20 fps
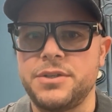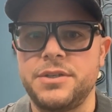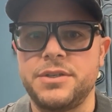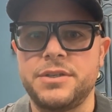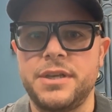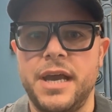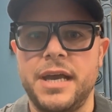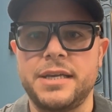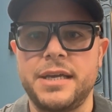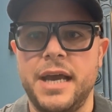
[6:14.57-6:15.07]
and
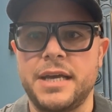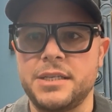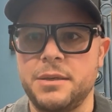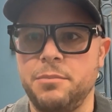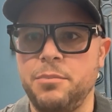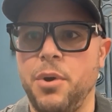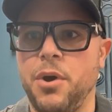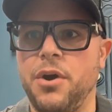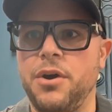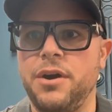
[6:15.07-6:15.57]
as
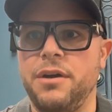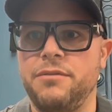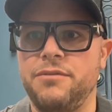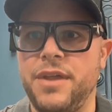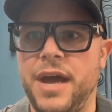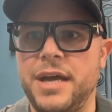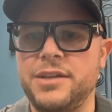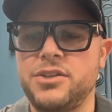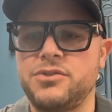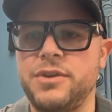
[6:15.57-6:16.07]
a part of
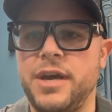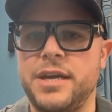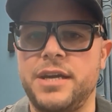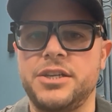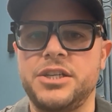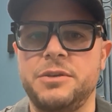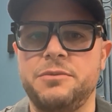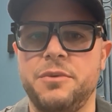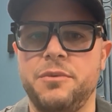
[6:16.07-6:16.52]
that strategy,